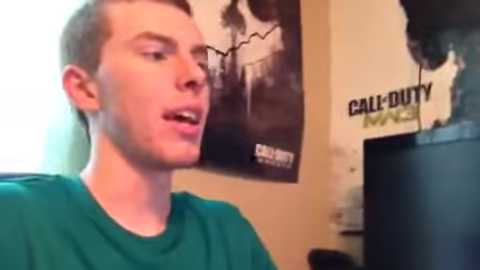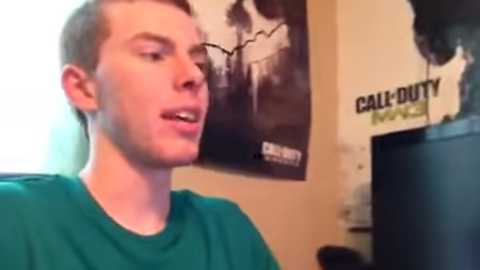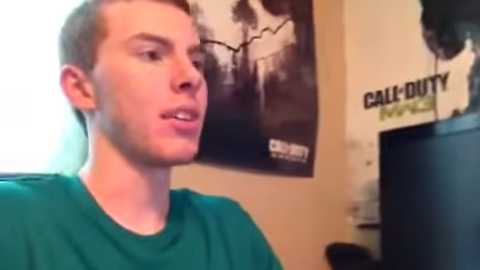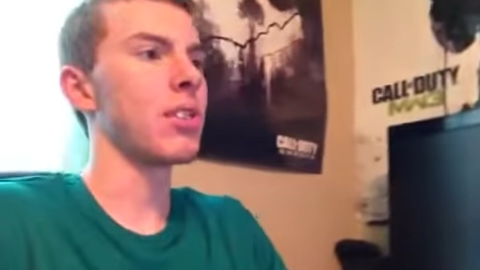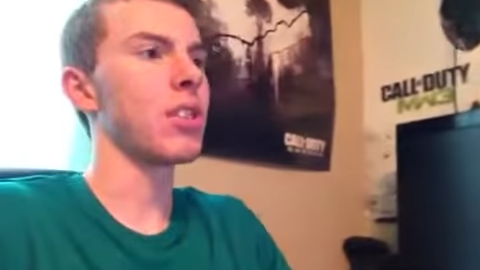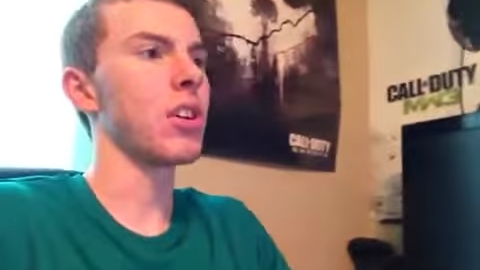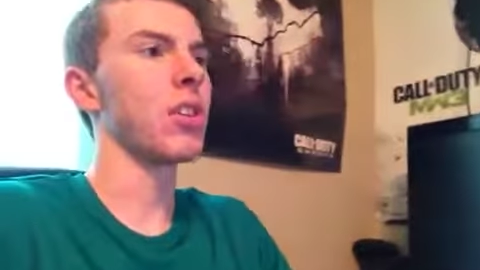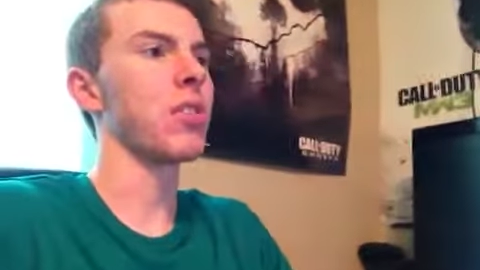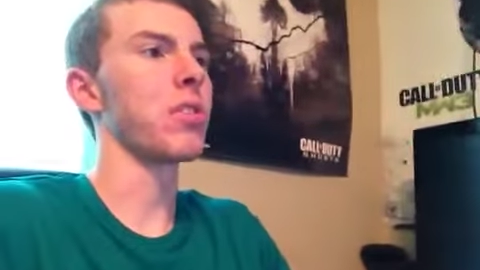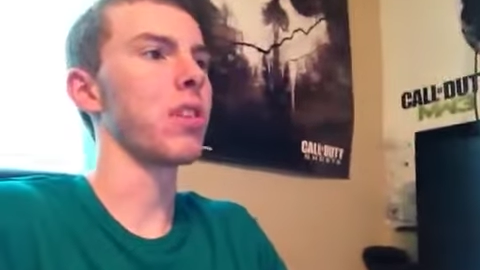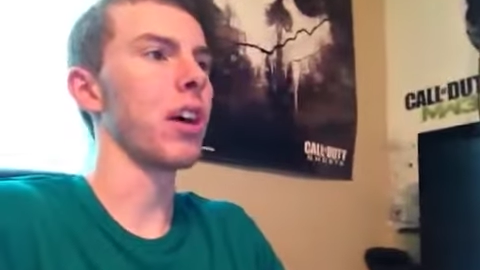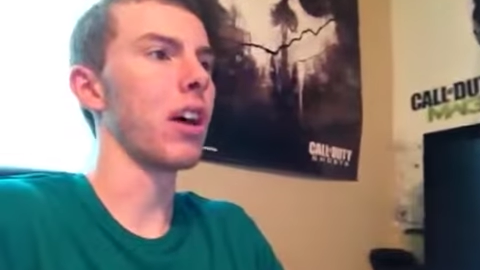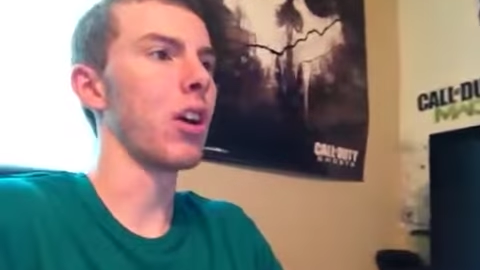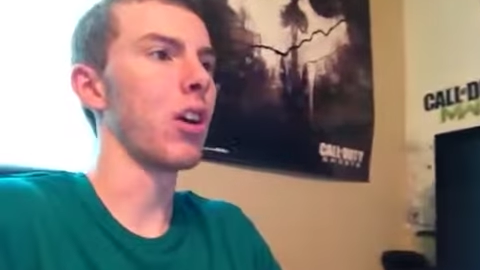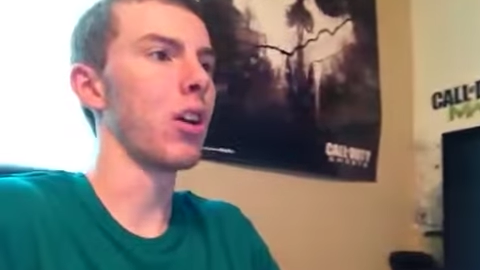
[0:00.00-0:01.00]
and stuff
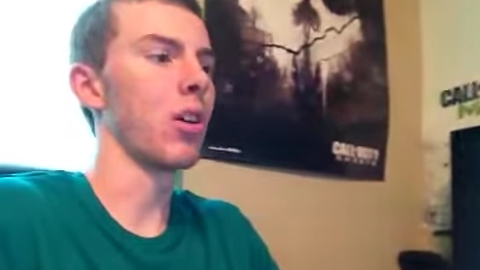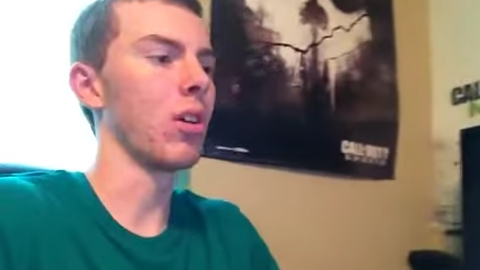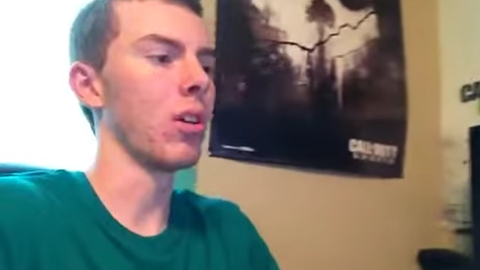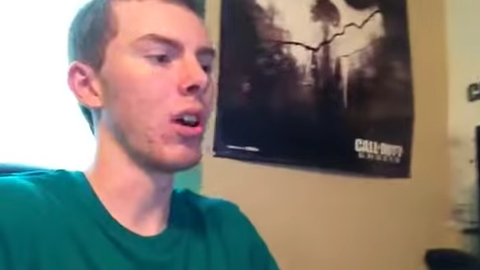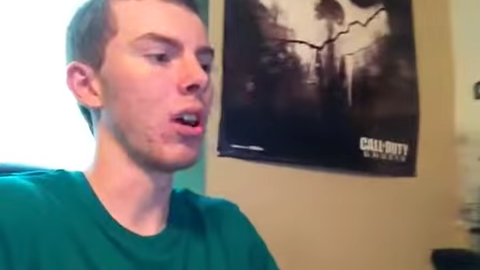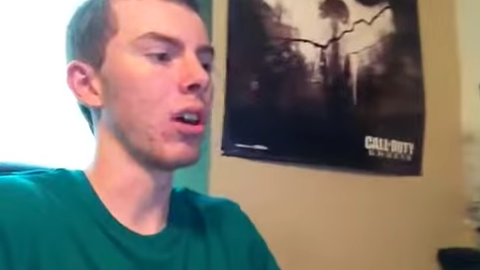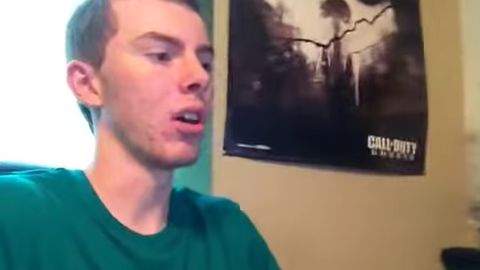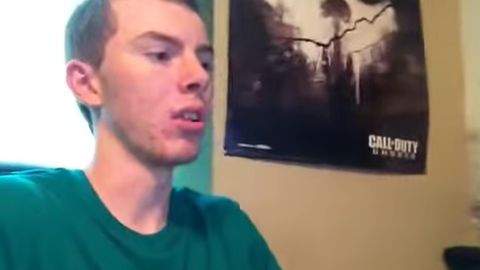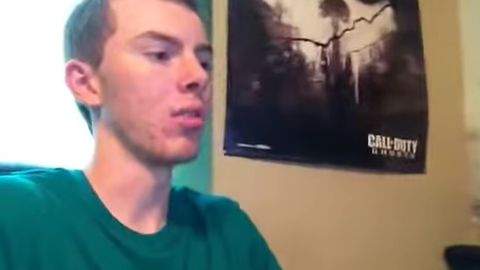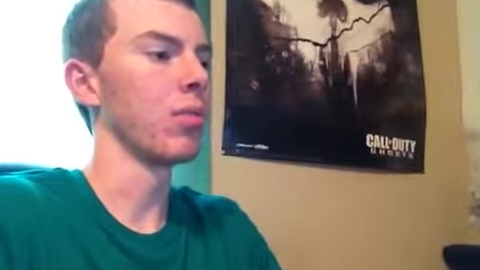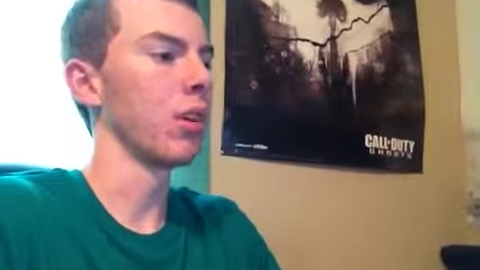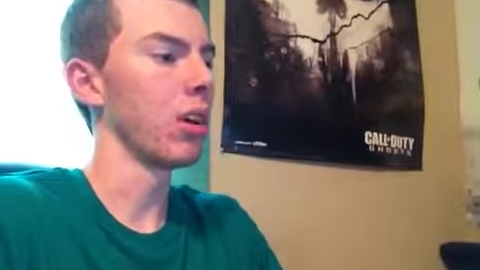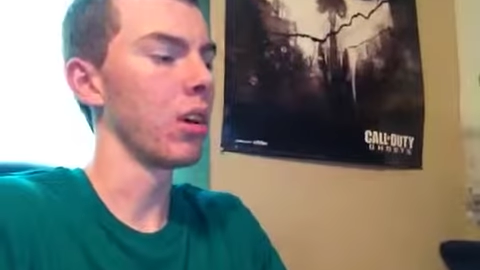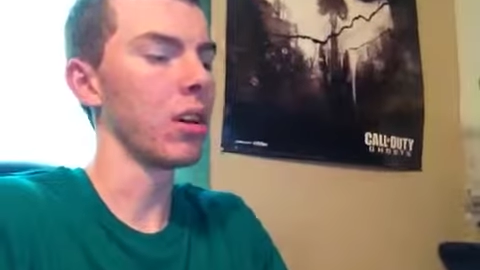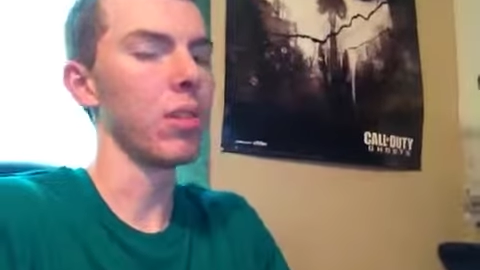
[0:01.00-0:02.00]
that are uh,
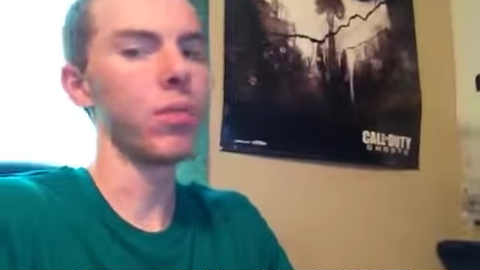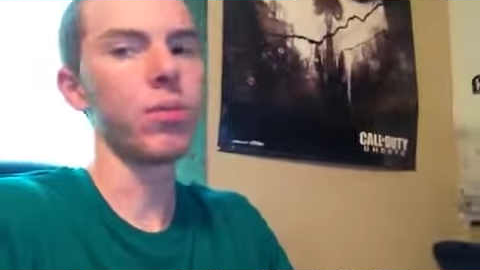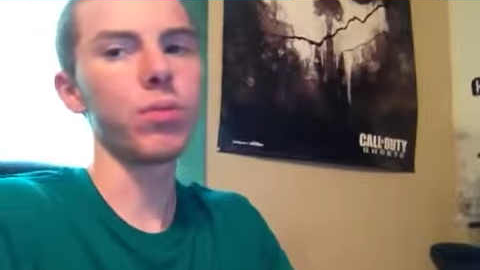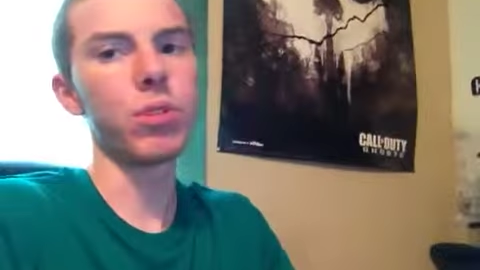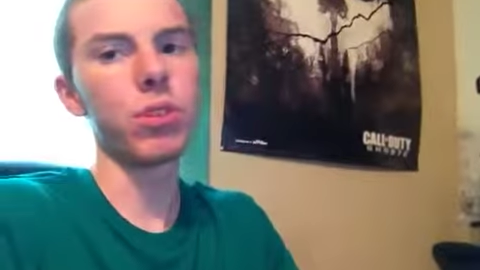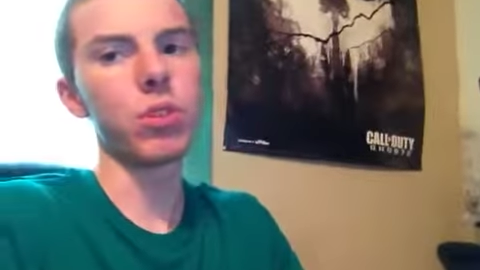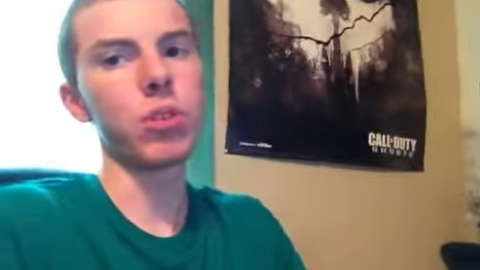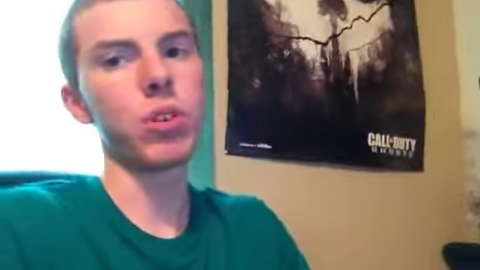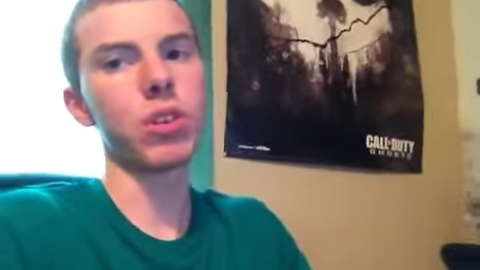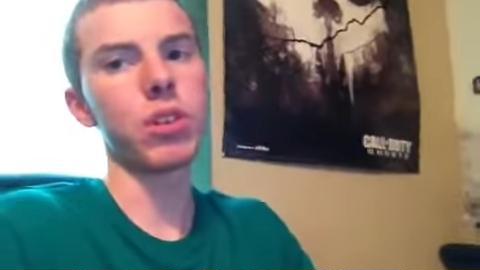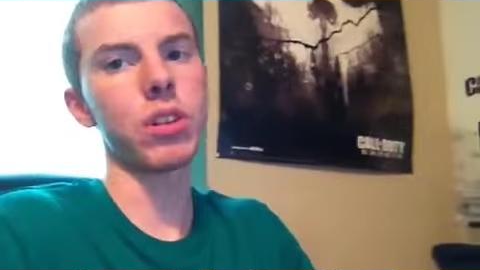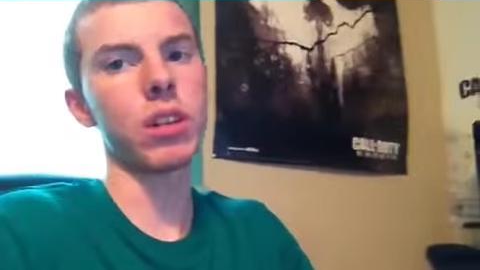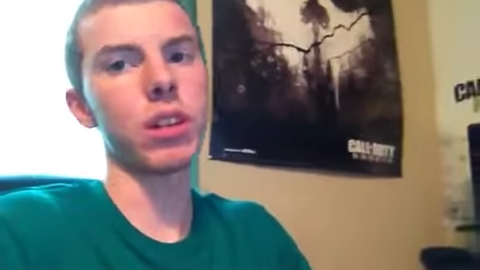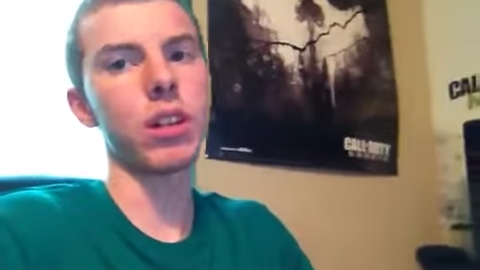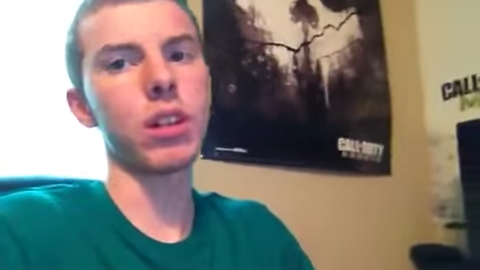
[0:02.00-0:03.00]
very
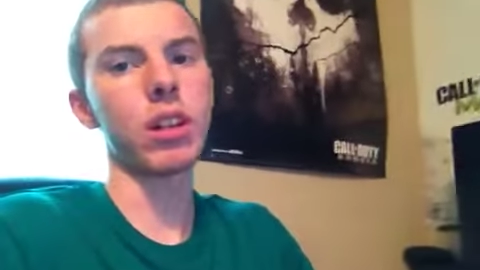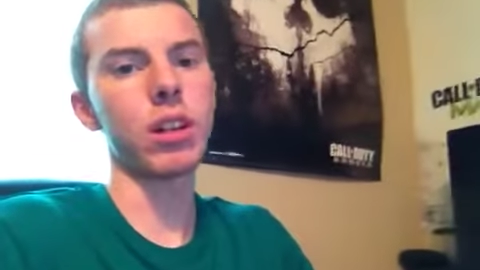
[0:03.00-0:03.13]
futuristic.